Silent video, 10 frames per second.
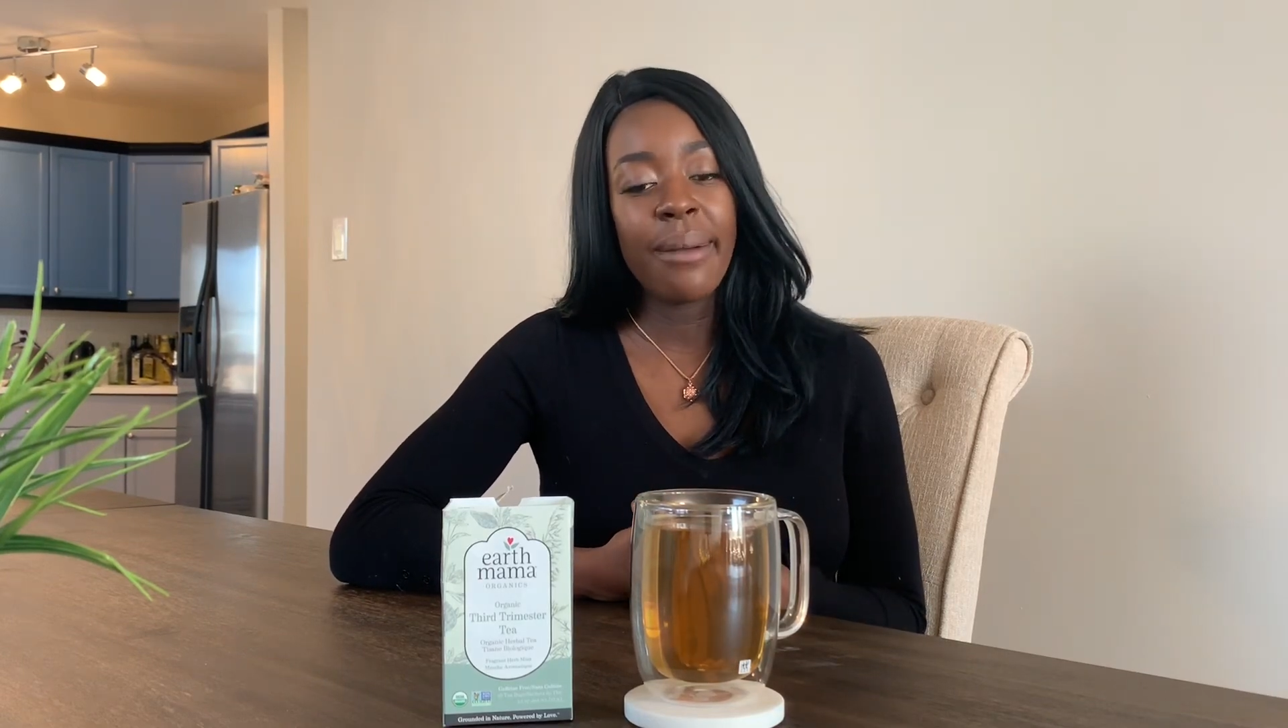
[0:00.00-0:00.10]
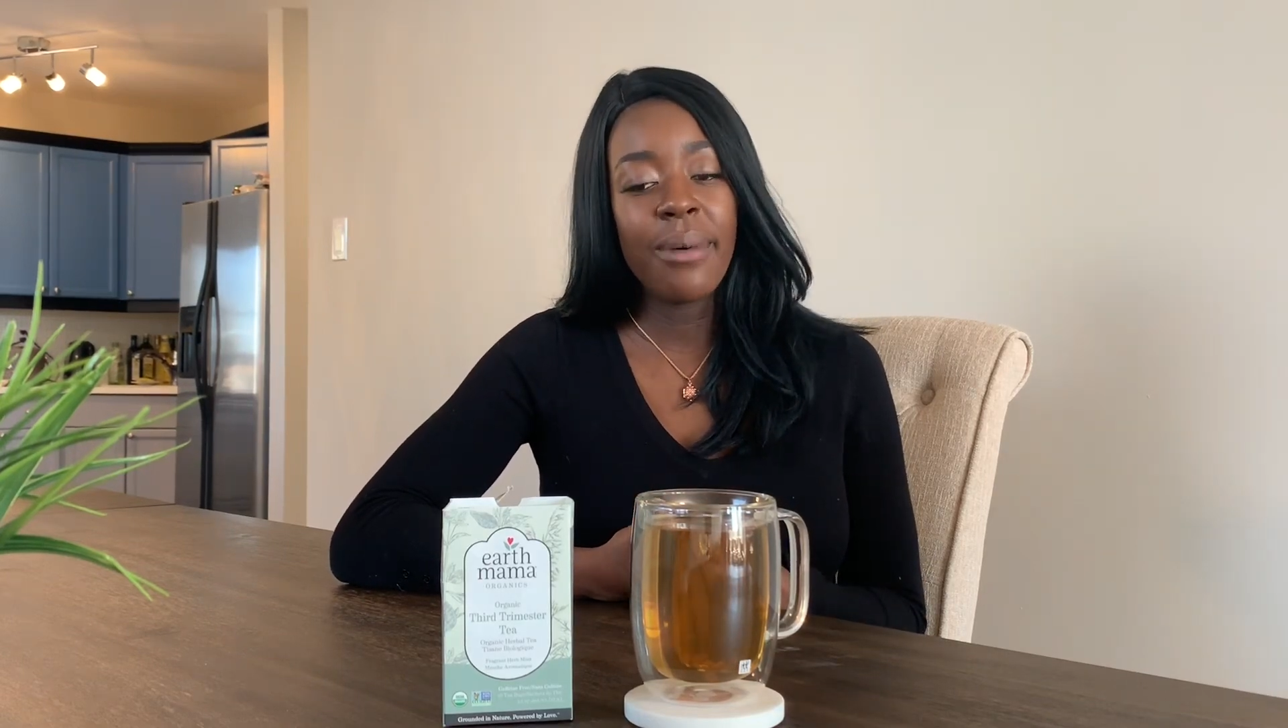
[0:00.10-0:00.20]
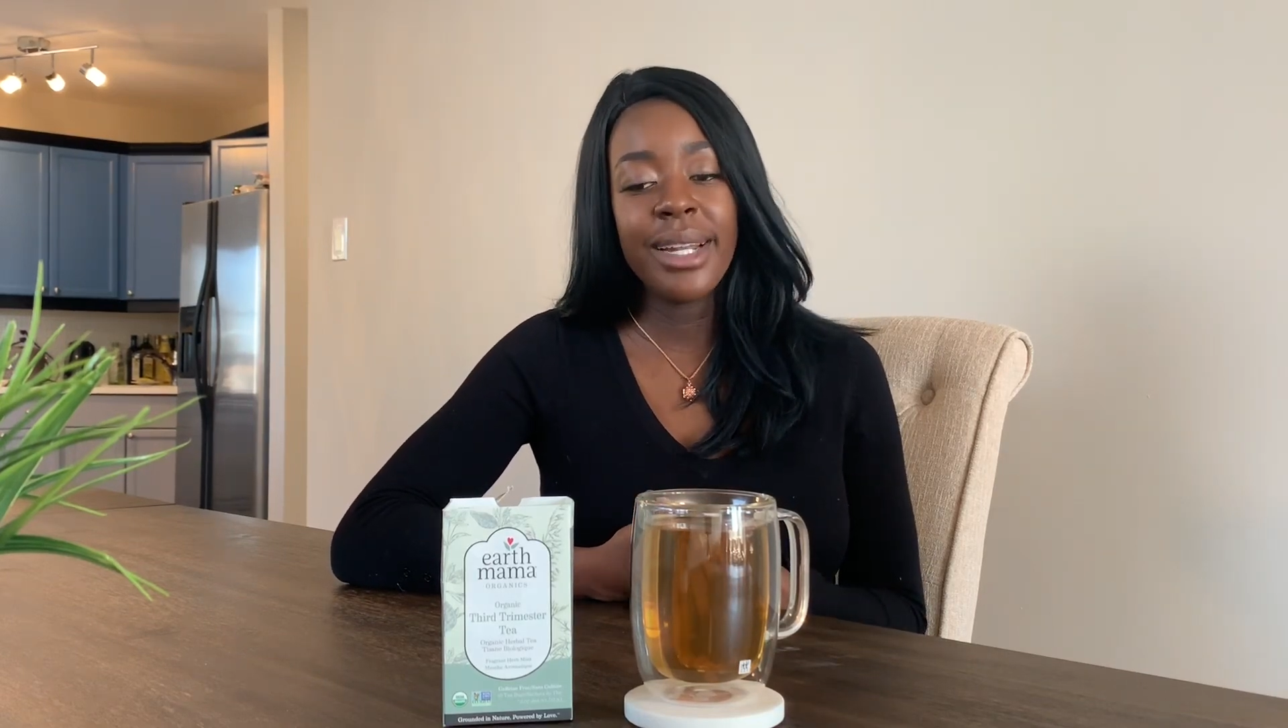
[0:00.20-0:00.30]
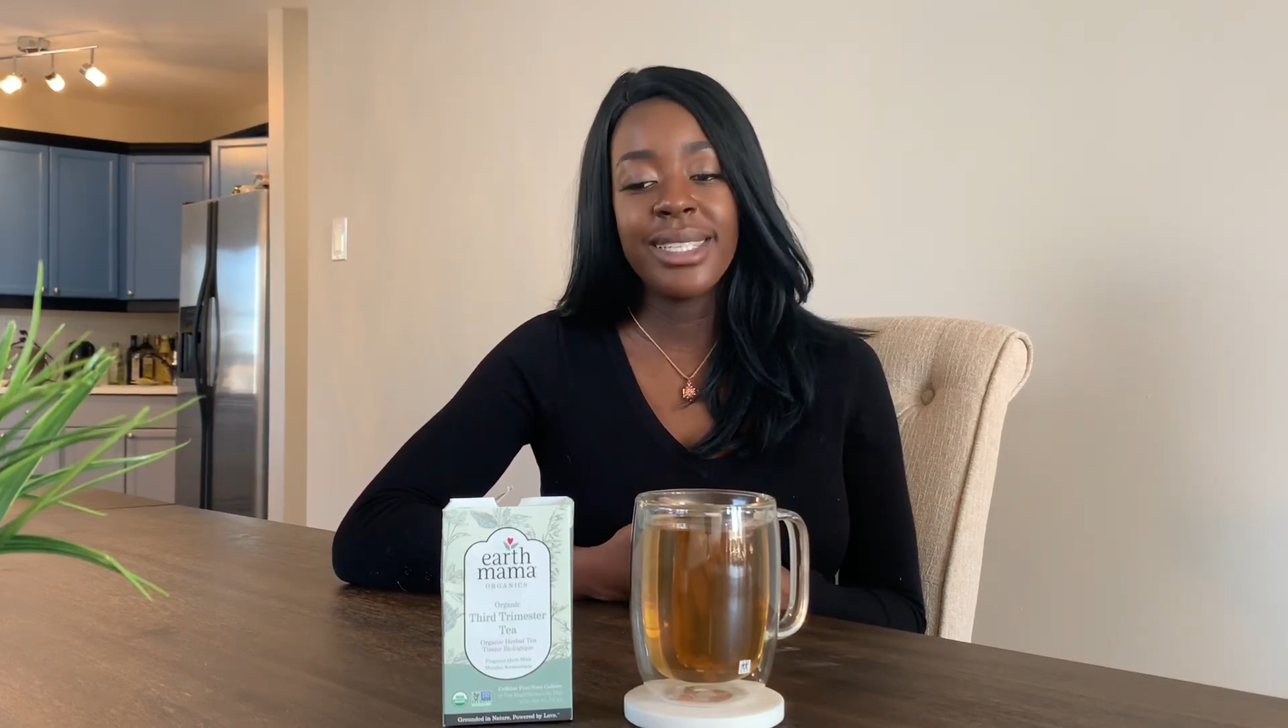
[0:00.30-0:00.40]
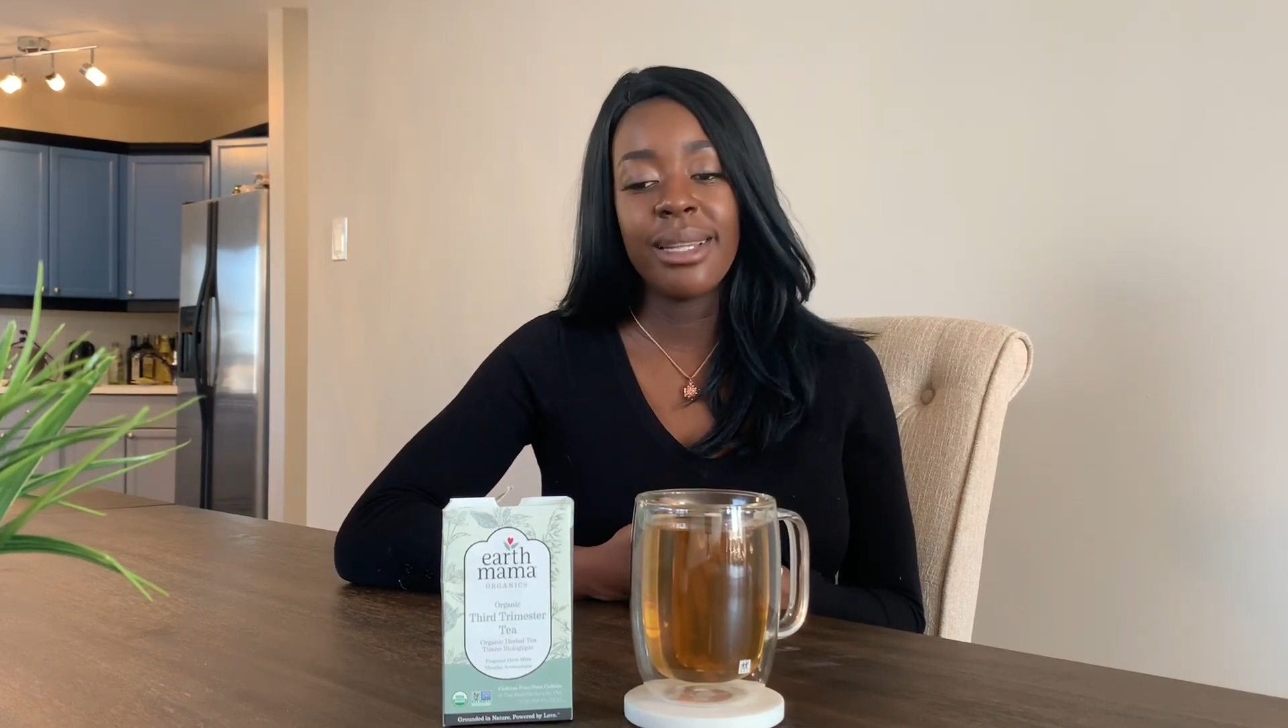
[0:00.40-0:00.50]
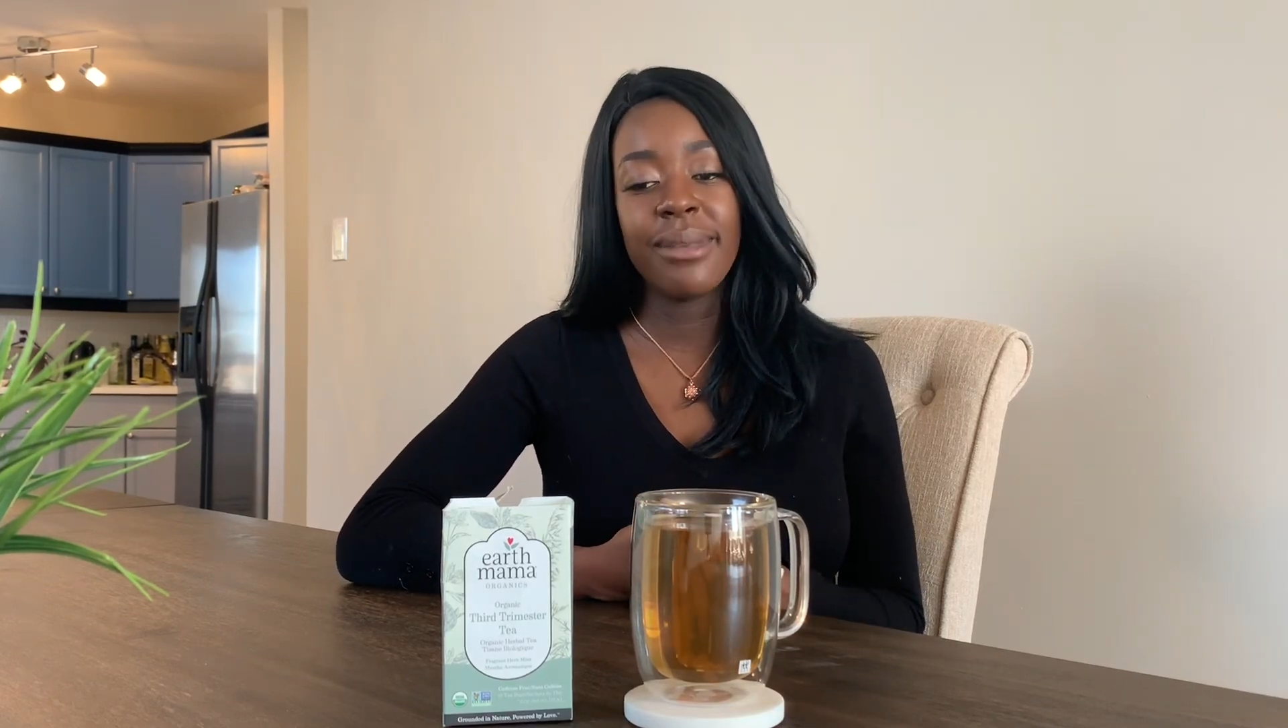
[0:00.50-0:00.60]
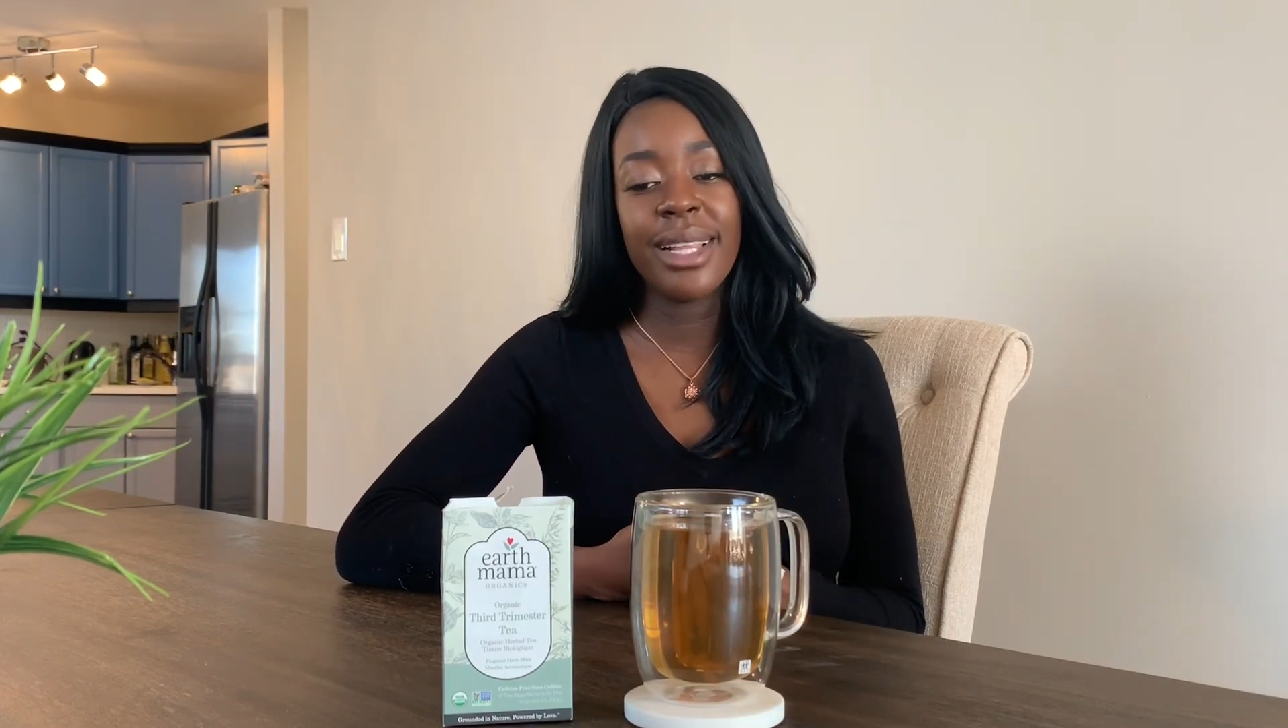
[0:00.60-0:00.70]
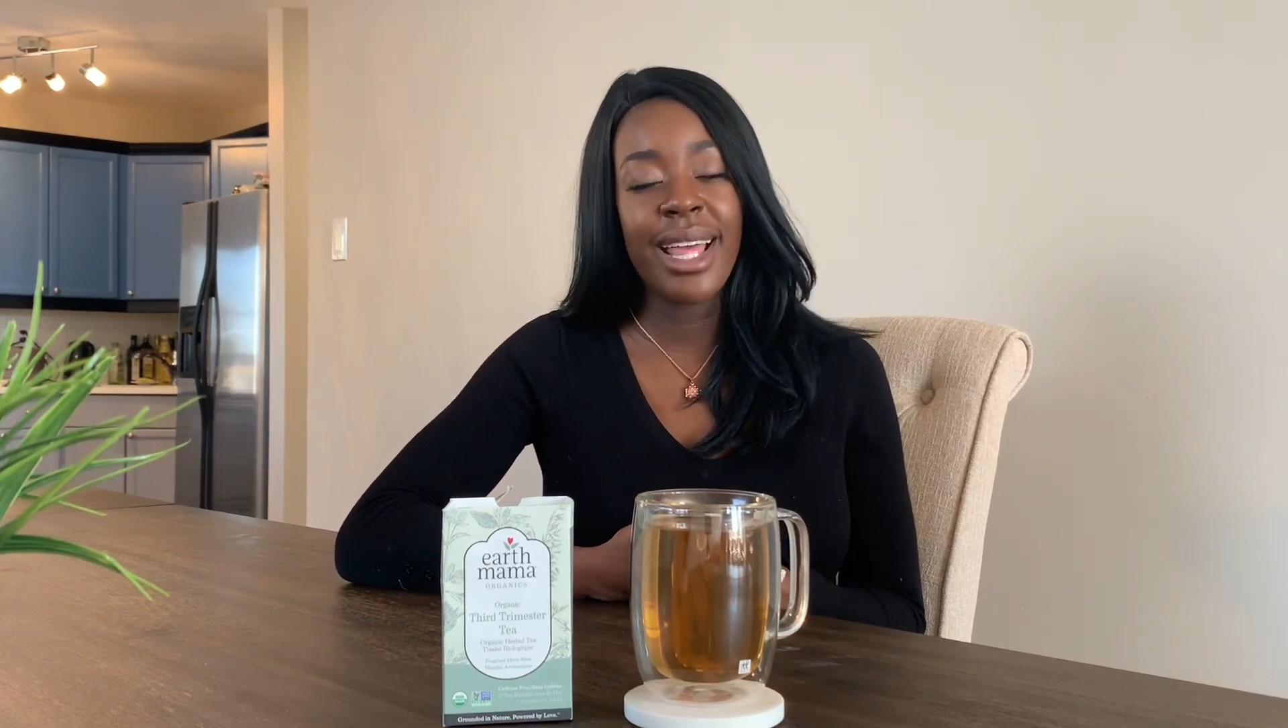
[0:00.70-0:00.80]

wanted something